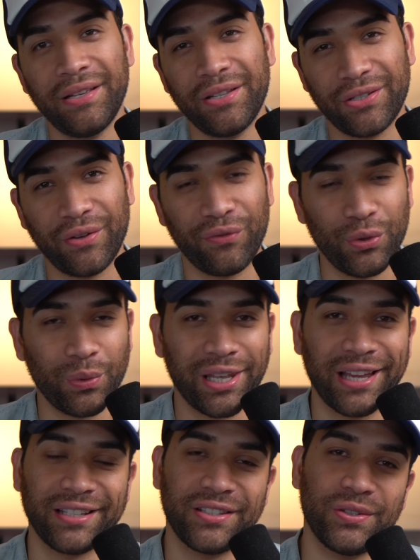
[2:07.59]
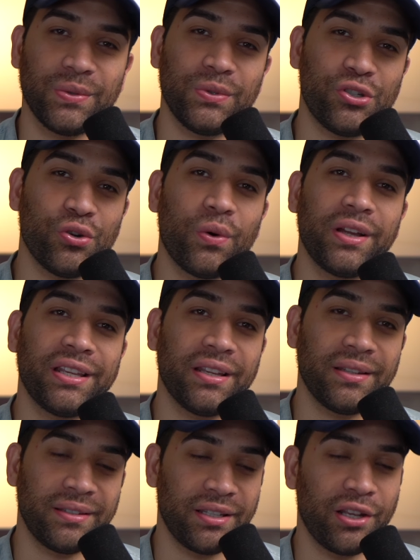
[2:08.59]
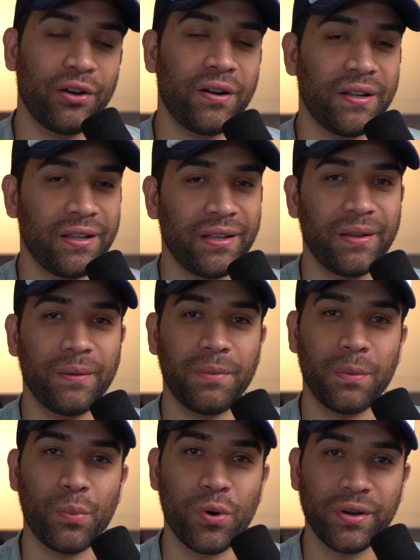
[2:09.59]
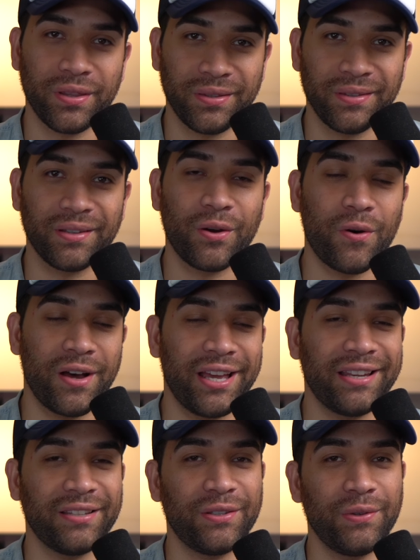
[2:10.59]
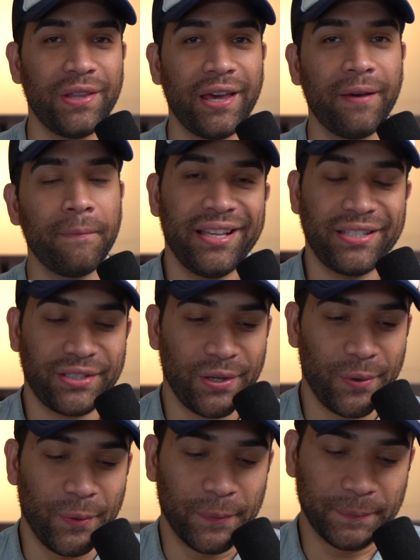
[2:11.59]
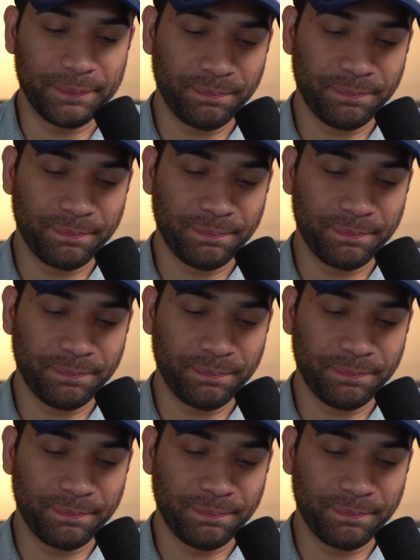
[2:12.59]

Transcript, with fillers: So if you would like to join and learn a little bit more, go ahead and do that. So,